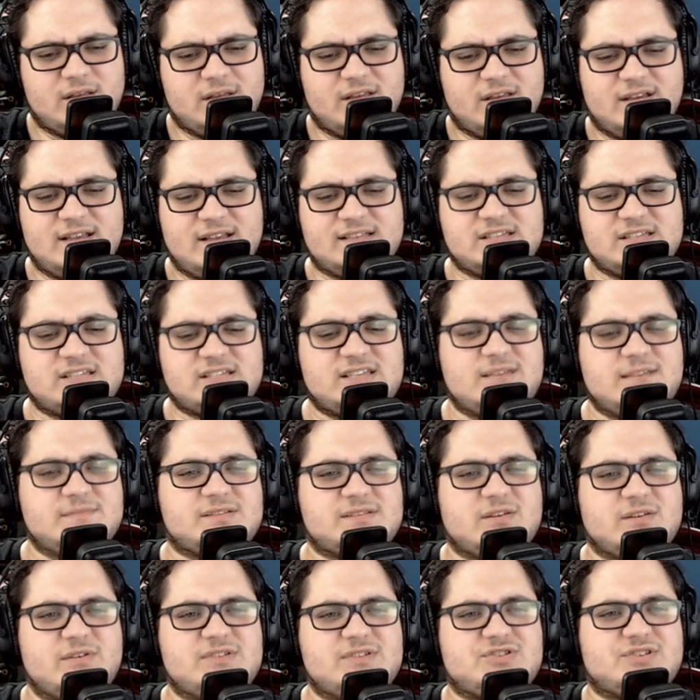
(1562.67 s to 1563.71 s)
it just seems
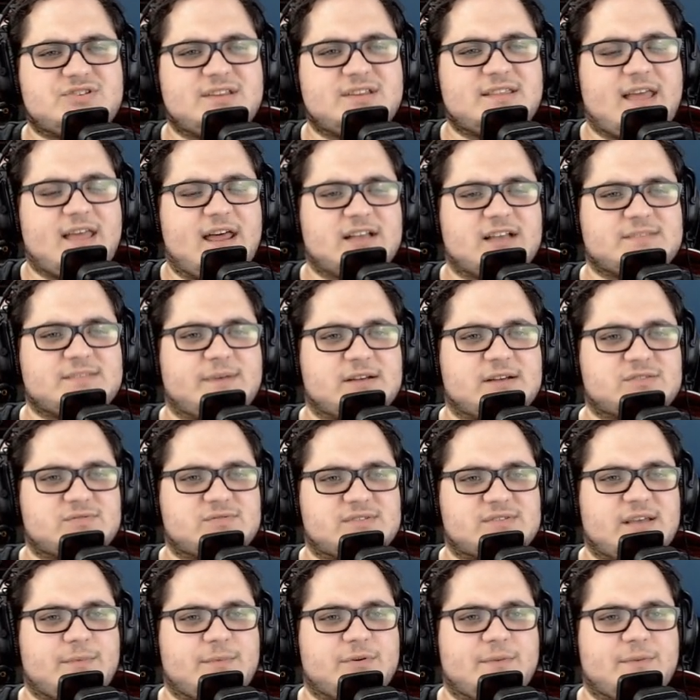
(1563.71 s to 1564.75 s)
so interesting that Xbox
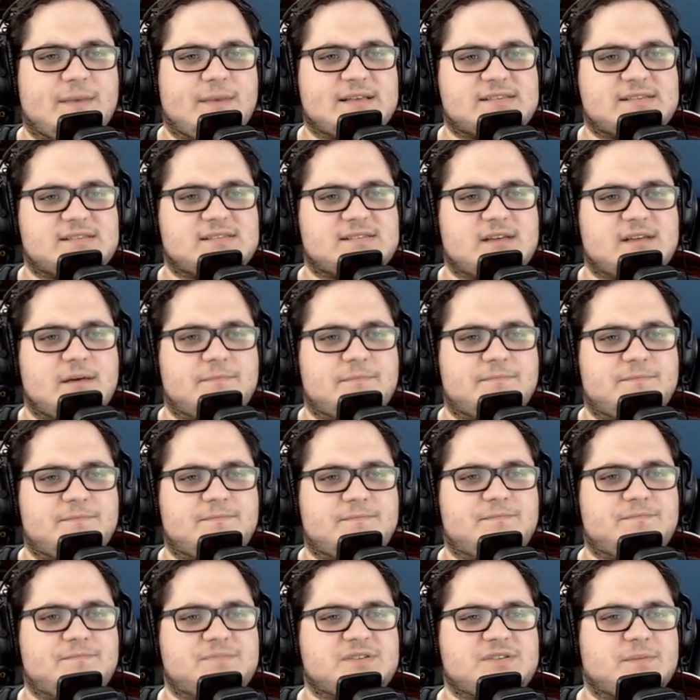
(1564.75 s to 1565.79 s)
was able to mess up
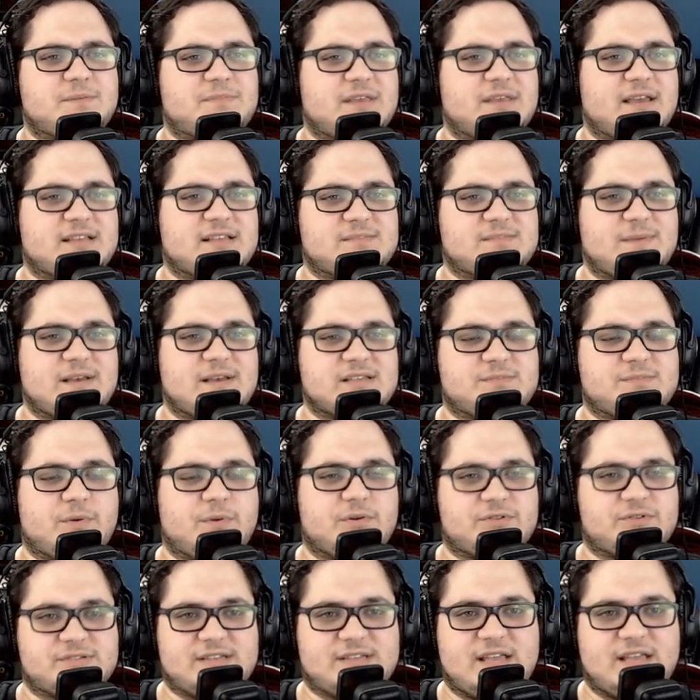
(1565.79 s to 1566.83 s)
something as big as
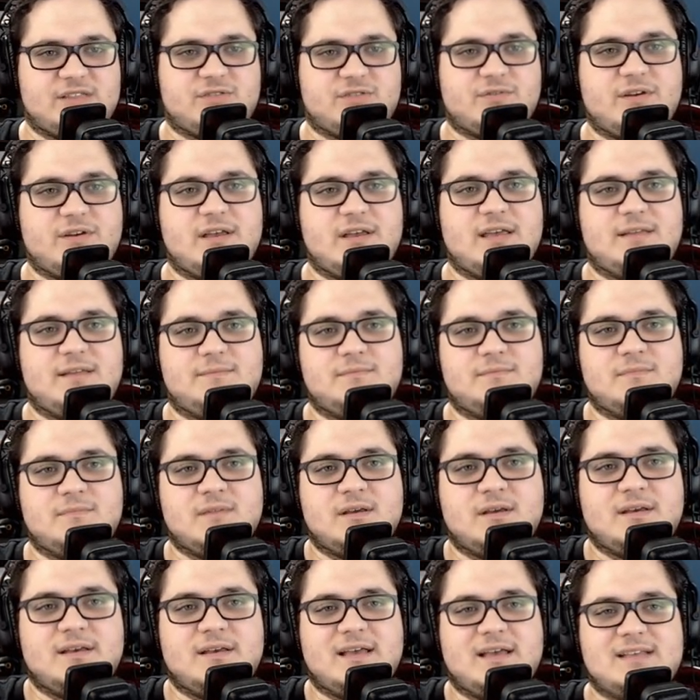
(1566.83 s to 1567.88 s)
Baldur's Gate 3, and
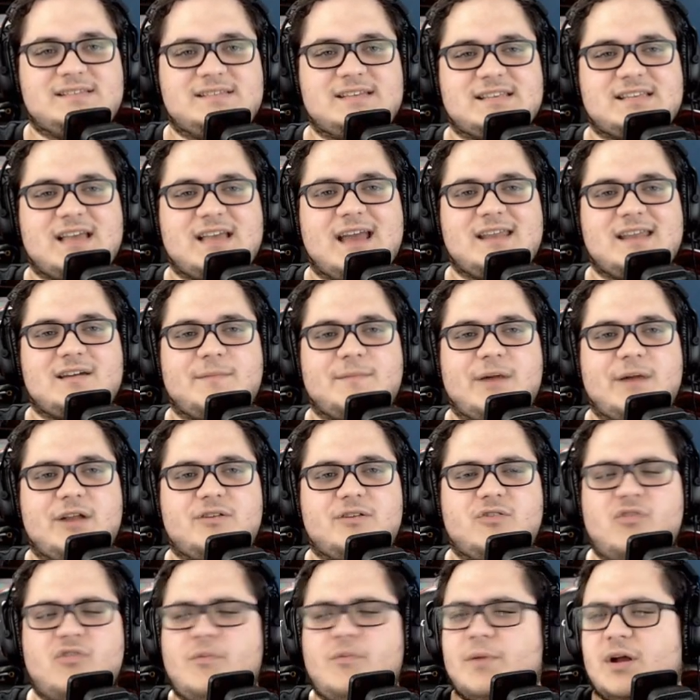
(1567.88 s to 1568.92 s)
it did kind of come out of
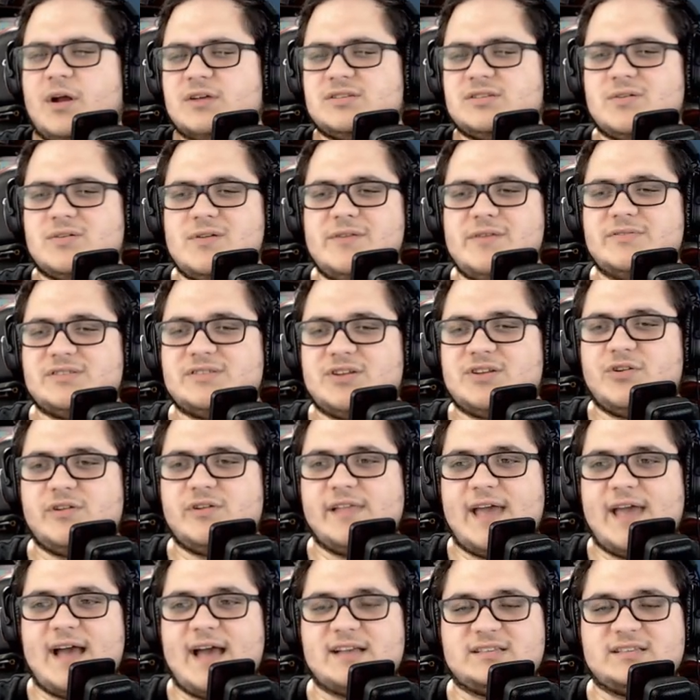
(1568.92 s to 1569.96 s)
nowhere, but also it was an
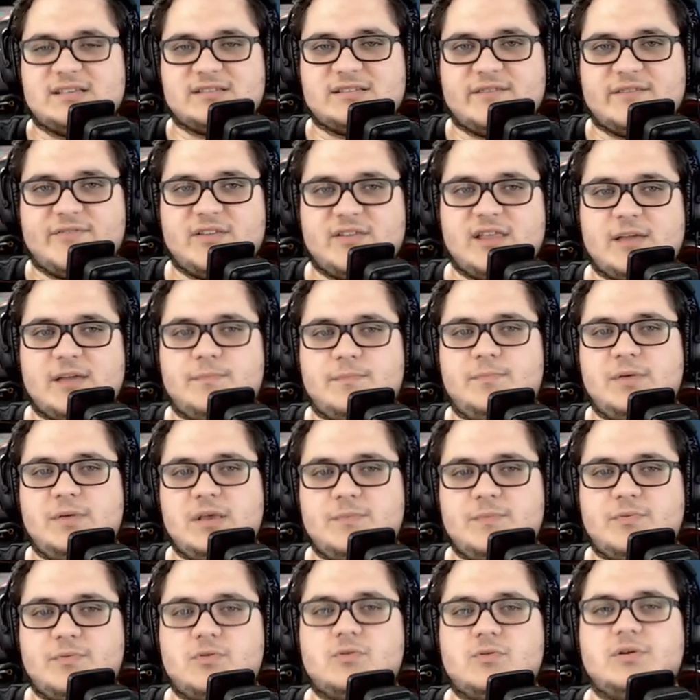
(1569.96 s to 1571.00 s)
early access. I feel like
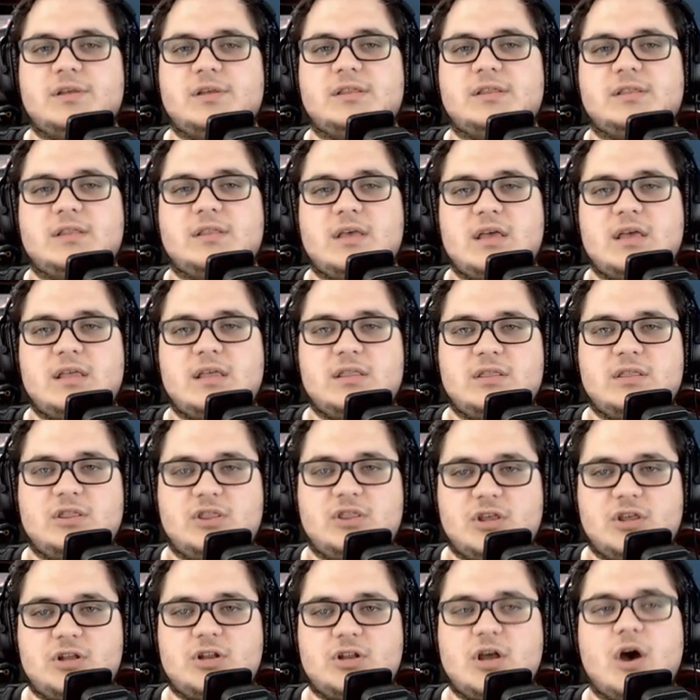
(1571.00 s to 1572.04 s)
people in
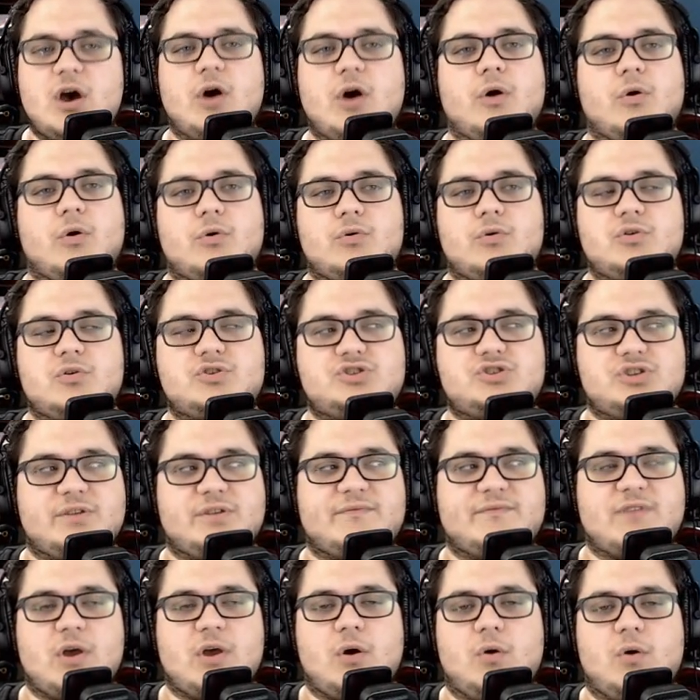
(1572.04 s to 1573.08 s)
the know should have
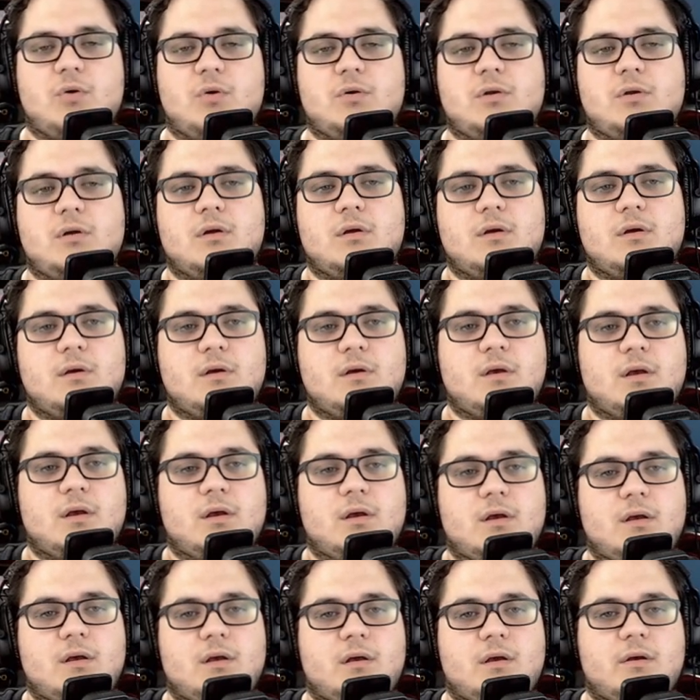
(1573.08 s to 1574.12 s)
known,
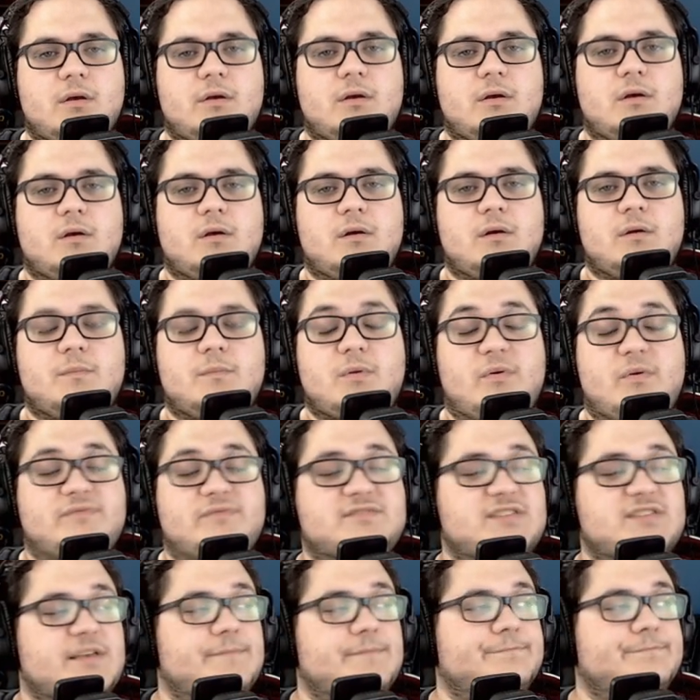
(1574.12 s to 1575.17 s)
but we'll have to see.